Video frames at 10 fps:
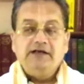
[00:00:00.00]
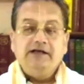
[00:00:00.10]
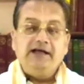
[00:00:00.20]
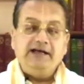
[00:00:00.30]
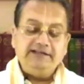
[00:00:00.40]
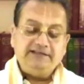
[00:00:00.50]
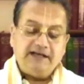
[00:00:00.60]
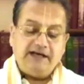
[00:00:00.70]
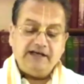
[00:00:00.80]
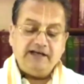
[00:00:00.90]
As
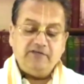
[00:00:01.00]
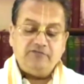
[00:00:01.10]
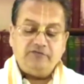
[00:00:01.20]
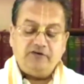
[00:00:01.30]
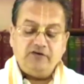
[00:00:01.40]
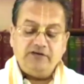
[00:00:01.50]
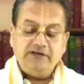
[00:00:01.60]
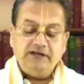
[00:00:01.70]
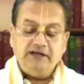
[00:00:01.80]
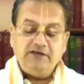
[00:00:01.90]
I have
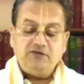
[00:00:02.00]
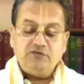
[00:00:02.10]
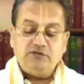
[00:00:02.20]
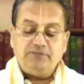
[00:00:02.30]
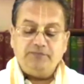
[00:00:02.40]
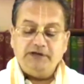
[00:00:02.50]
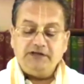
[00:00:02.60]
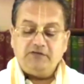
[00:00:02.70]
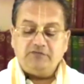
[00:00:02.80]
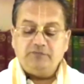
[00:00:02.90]
fallen into the pit
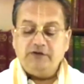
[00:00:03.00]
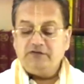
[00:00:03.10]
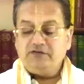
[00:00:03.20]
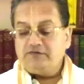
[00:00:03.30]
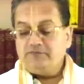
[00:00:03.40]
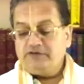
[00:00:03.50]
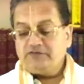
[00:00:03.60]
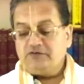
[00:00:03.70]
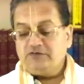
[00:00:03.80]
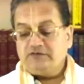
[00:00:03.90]
of
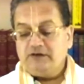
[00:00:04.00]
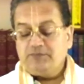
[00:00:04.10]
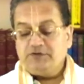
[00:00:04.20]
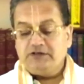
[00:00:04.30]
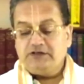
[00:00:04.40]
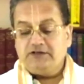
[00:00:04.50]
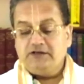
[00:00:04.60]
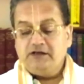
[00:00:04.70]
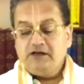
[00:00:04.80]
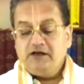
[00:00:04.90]
misconception
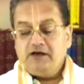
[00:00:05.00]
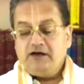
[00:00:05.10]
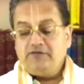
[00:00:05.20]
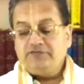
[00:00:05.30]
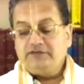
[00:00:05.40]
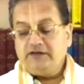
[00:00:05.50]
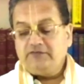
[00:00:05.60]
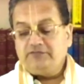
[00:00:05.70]
of self,